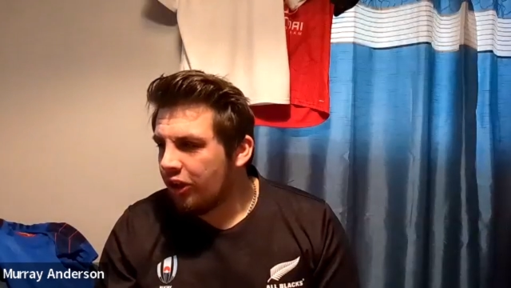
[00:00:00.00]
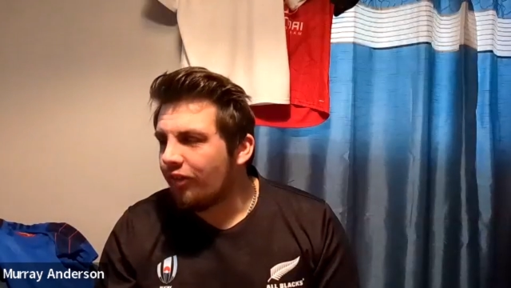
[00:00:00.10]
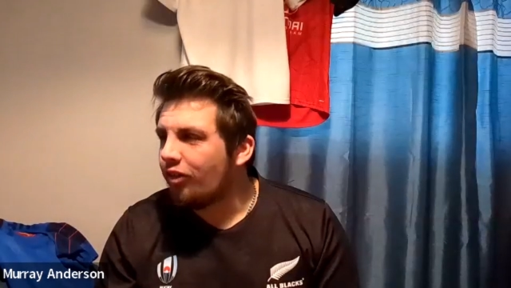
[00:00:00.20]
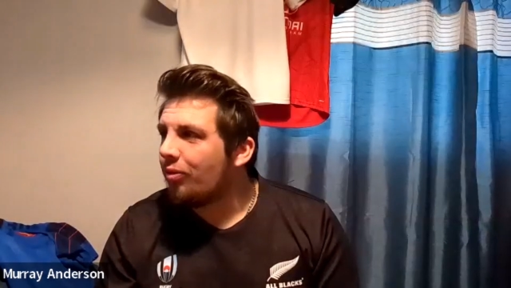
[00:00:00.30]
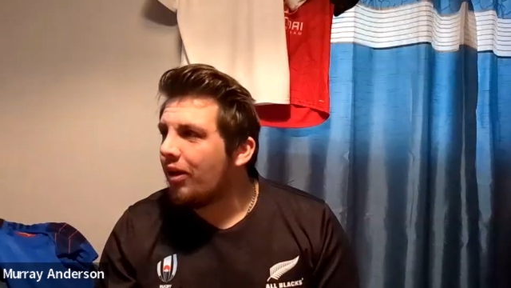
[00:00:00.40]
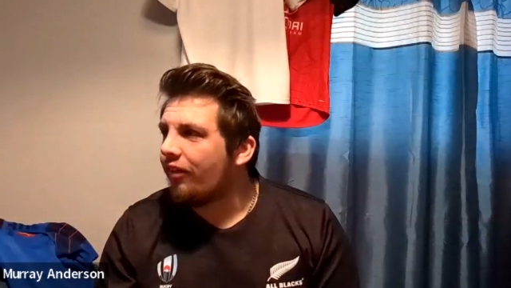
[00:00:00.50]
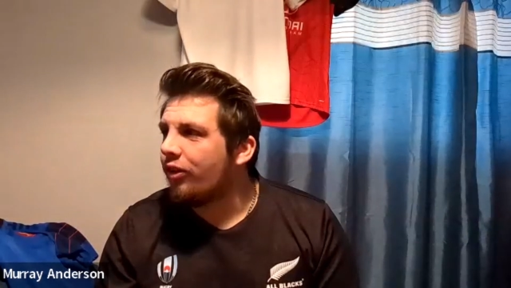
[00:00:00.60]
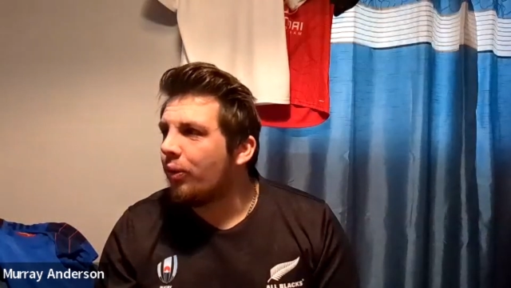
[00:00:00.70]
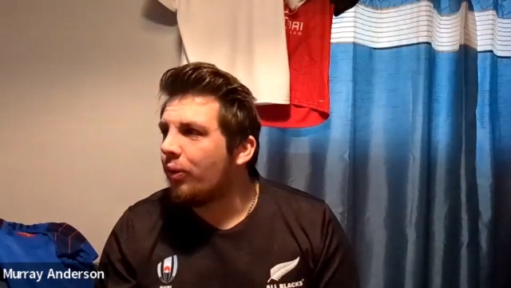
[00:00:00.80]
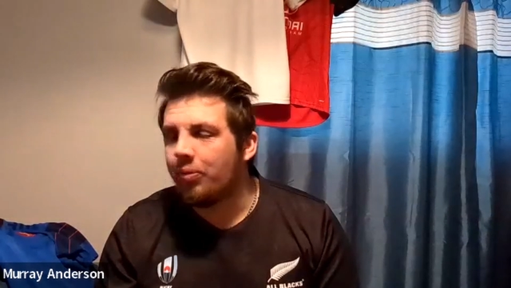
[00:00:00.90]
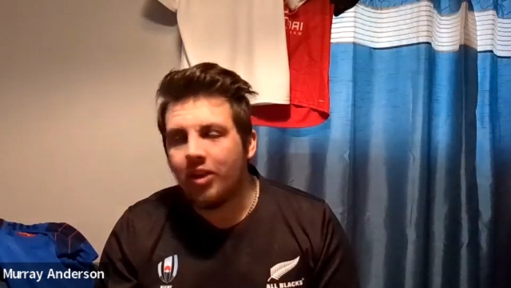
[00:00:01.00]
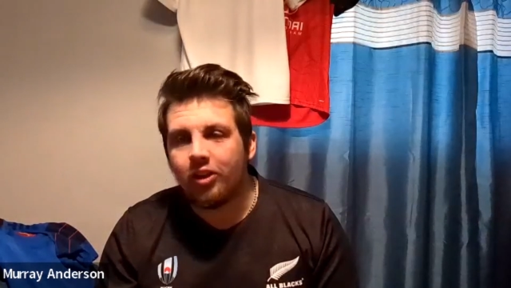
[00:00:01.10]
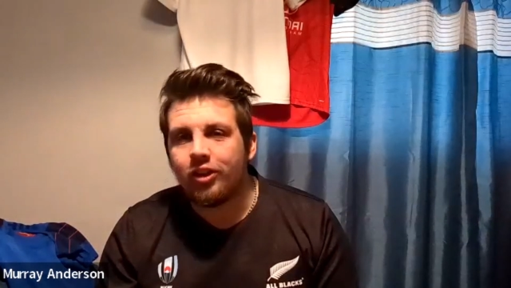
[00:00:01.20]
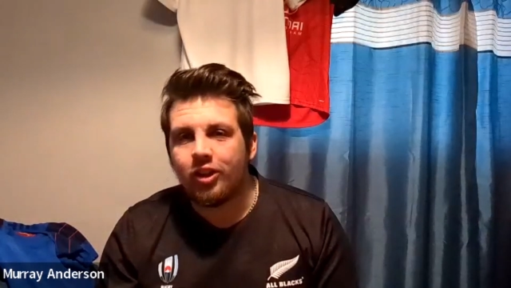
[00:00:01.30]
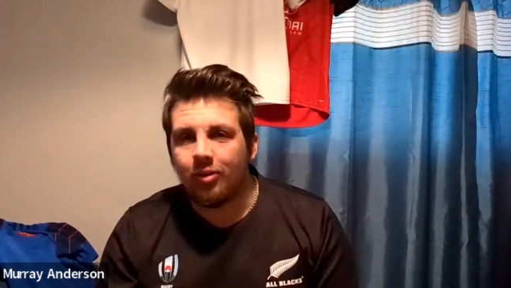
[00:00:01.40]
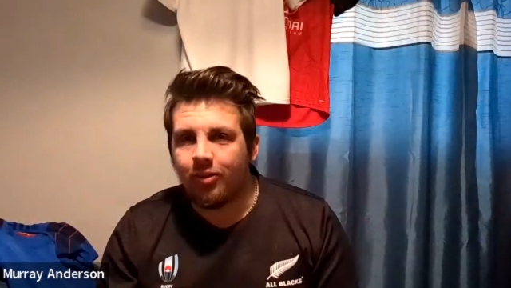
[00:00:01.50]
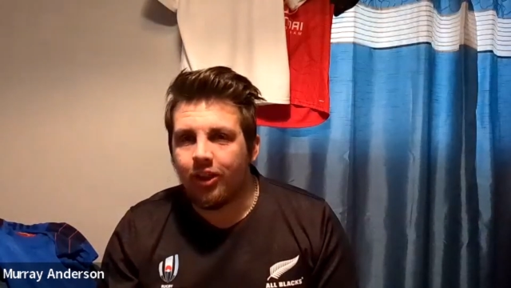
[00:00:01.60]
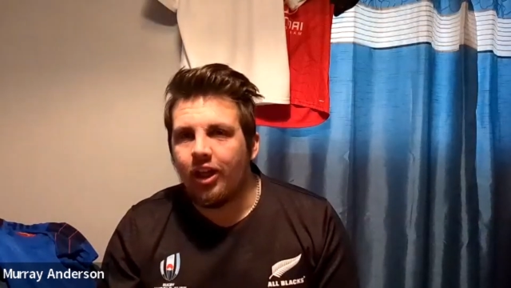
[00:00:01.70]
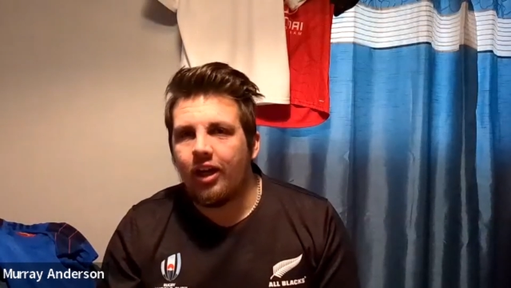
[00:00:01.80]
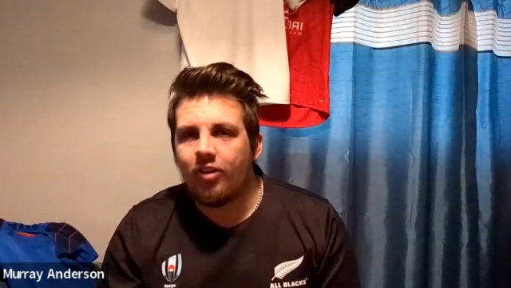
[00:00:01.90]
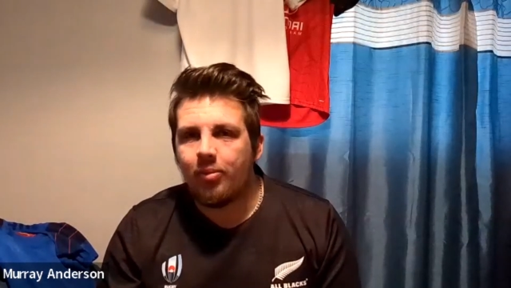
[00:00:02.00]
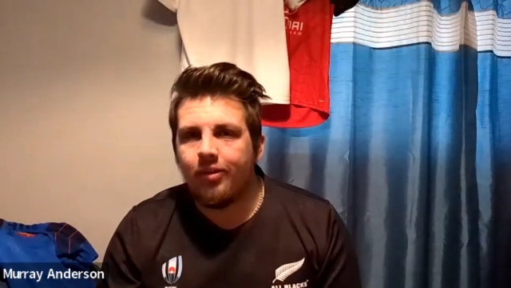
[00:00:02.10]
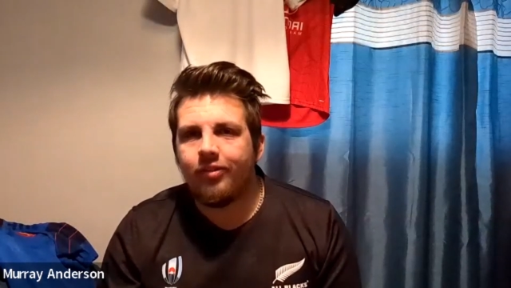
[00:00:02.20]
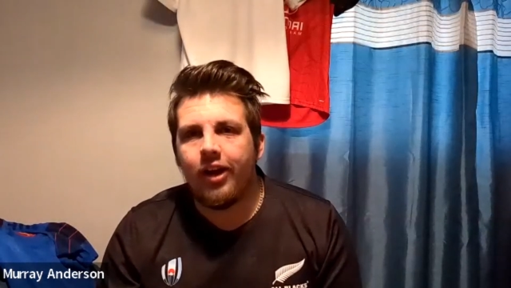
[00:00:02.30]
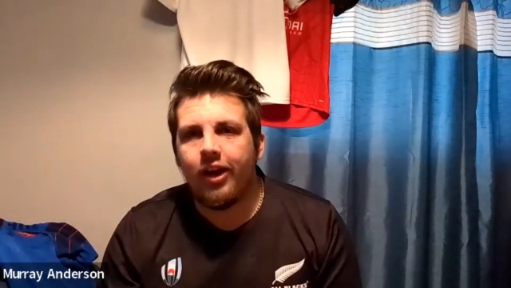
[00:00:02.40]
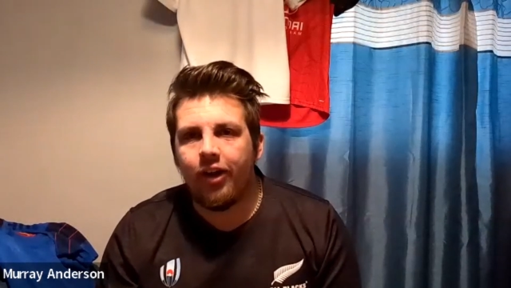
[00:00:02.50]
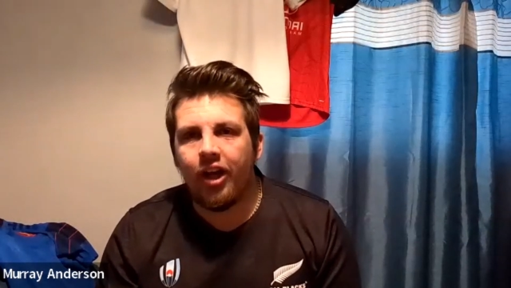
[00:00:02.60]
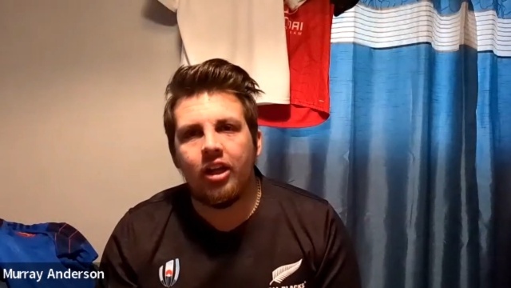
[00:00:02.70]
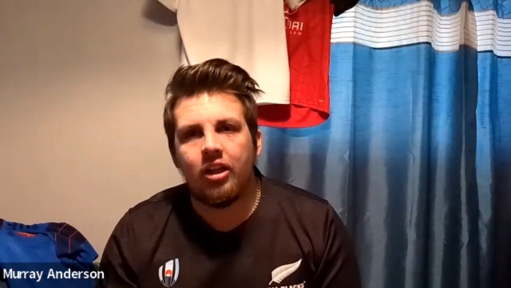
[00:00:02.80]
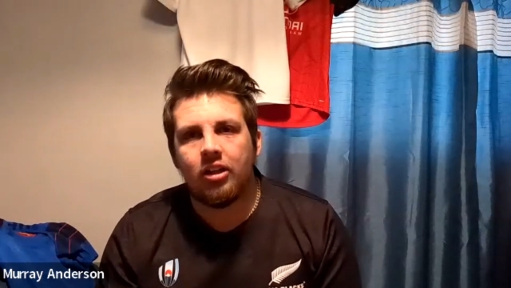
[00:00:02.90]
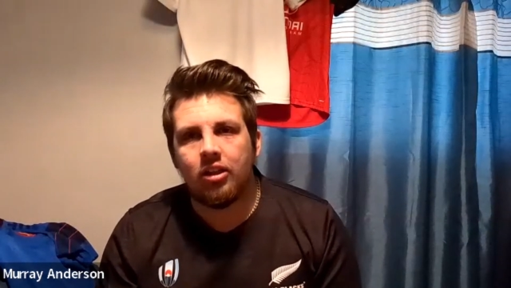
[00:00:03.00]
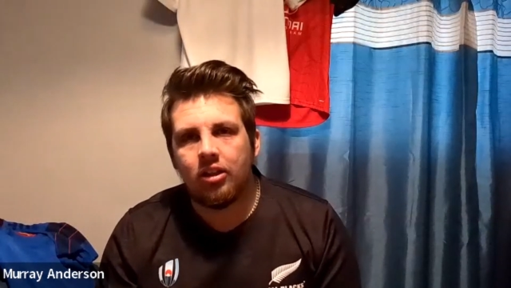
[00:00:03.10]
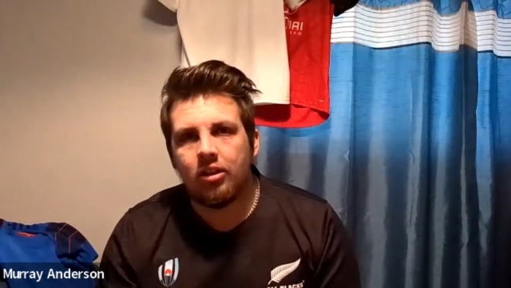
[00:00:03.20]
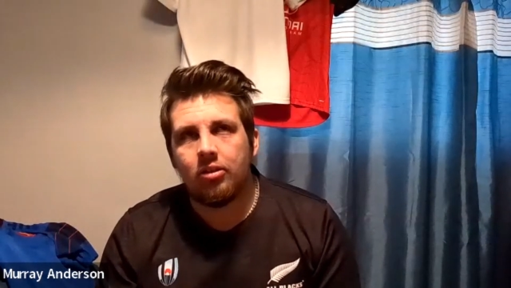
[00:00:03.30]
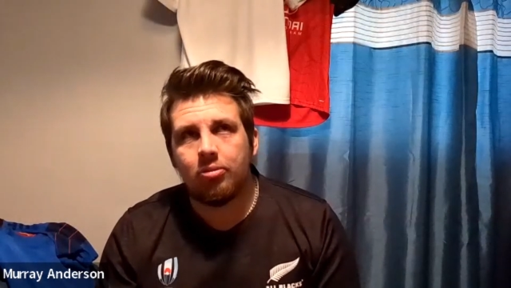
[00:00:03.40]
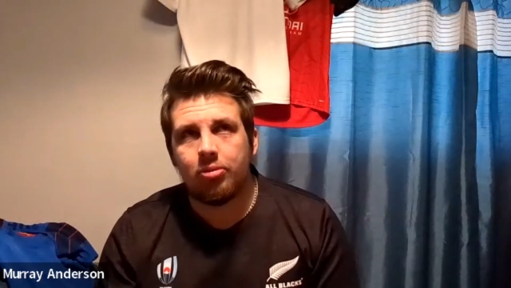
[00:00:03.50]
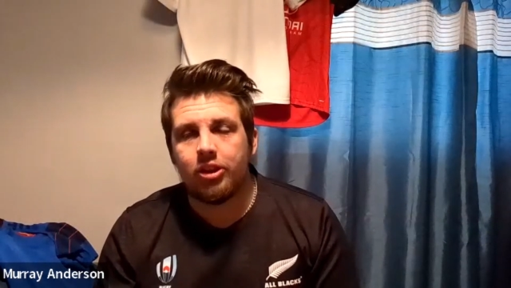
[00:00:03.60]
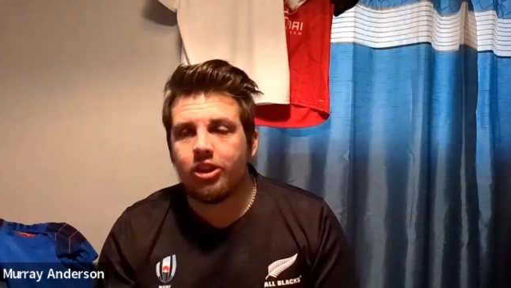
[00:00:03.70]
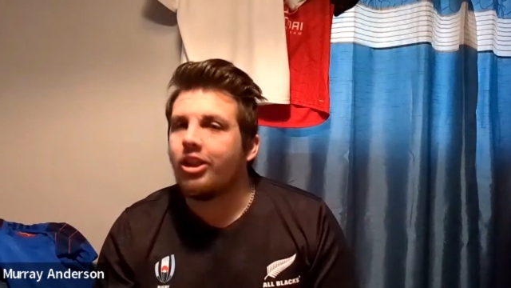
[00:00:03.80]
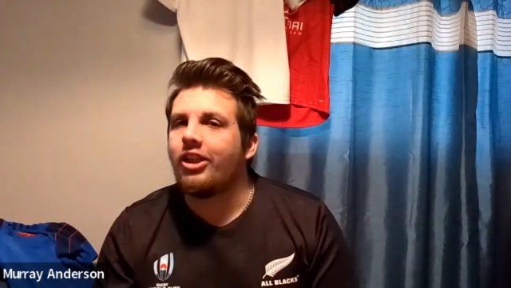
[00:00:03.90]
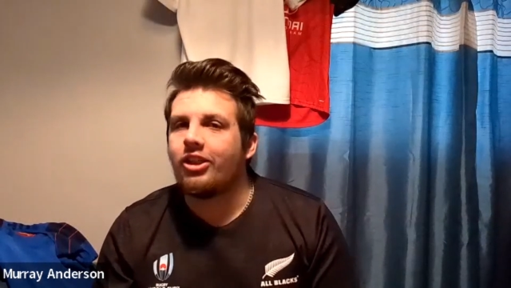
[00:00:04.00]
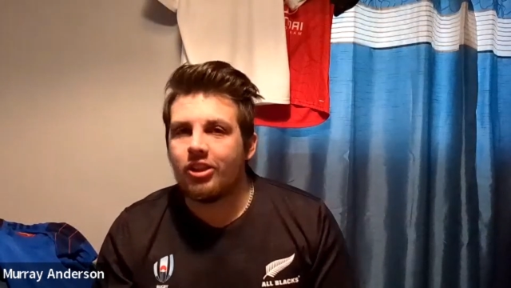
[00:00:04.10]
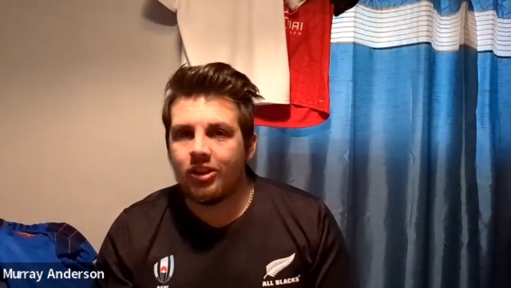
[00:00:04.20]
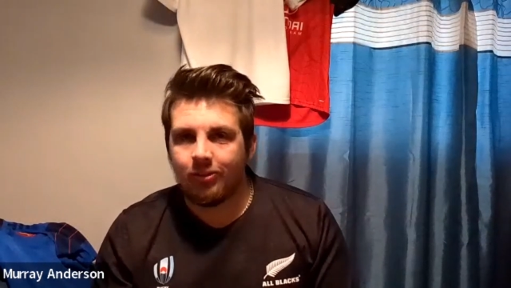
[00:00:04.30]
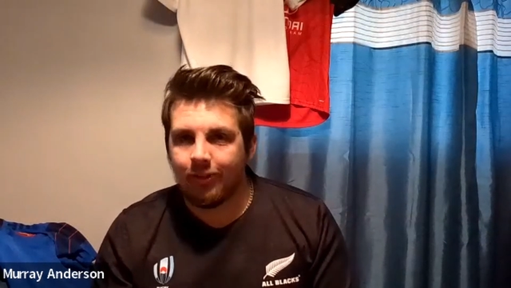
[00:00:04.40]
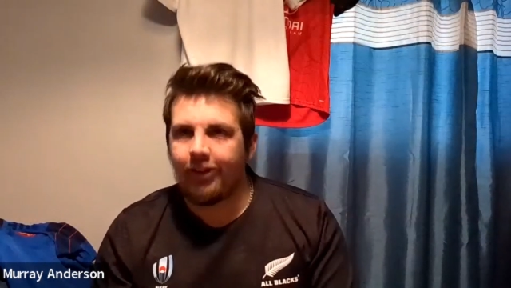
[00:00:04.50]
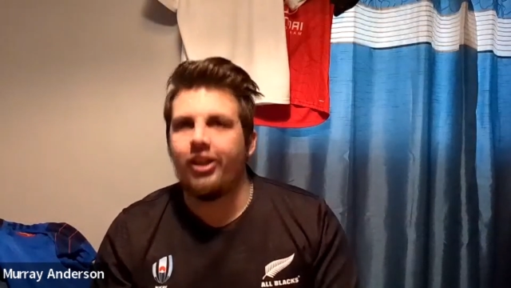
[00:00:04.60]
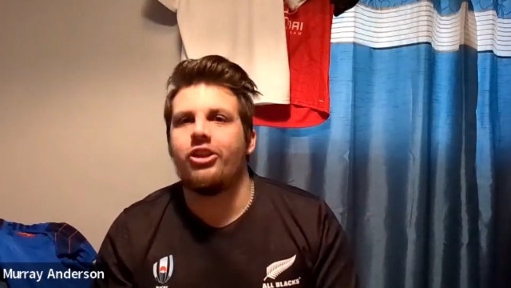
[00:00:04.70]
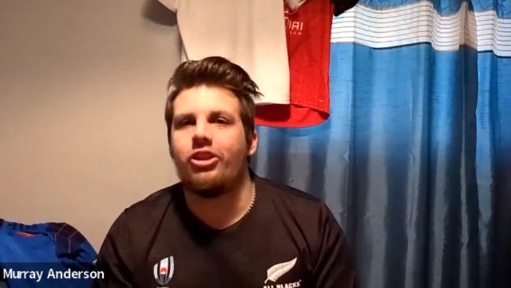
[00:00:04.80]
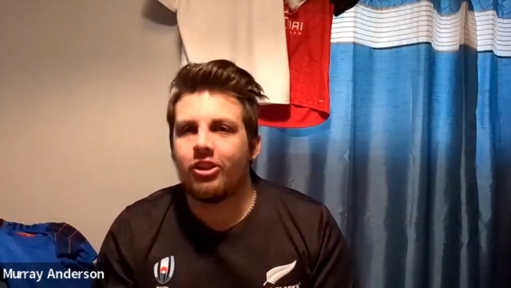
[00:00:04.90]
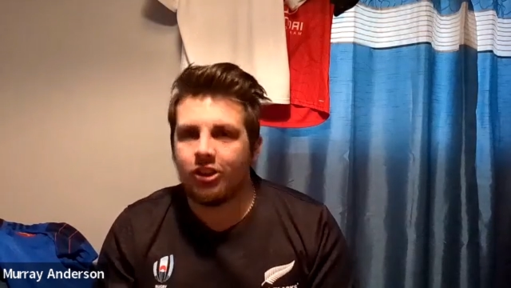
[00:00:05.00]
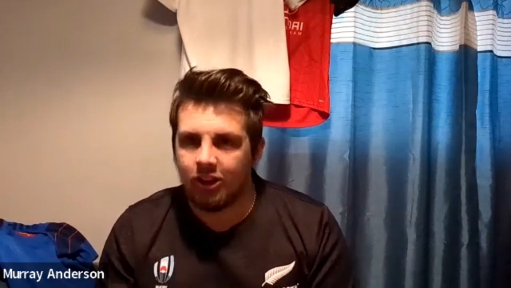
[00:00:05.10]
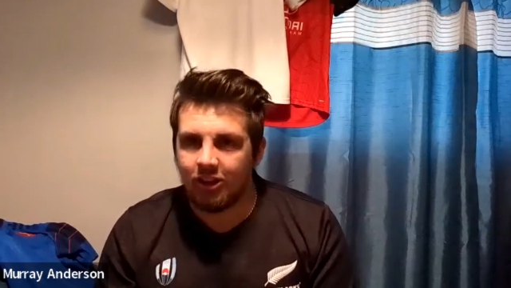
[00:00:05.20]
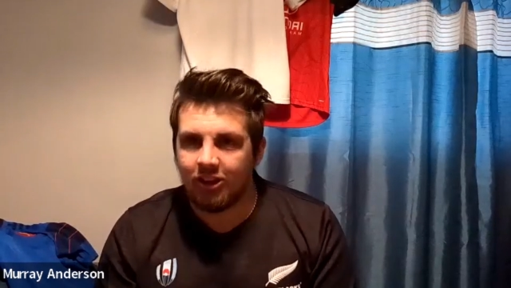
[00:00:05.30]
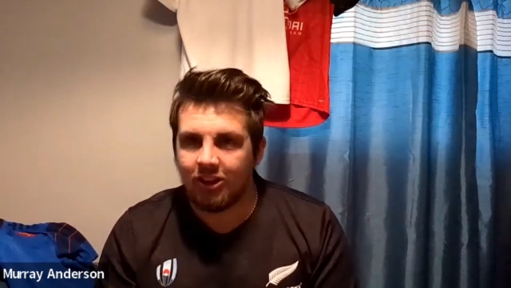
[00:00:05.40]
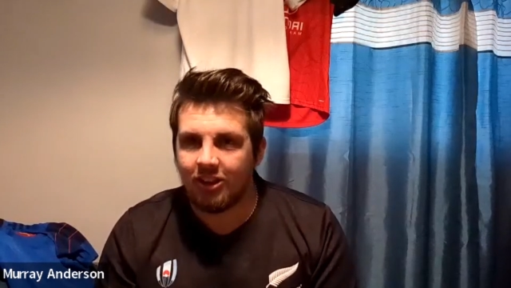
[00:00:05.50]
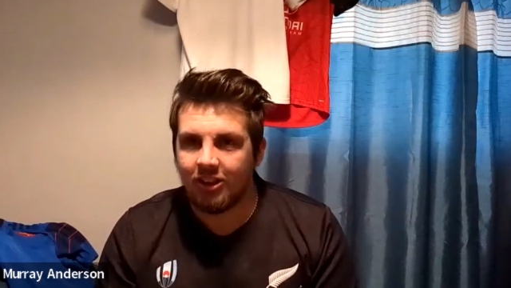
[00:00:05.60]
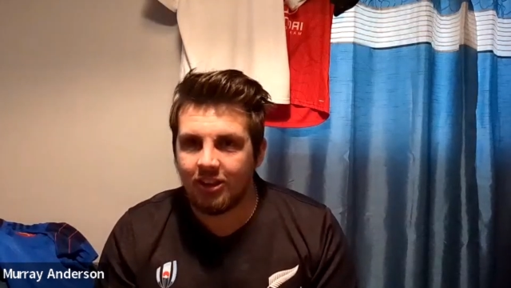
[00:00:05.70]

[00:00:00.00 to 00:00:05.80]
You have to, if you want me to do something, you have to be very precise with the instructions.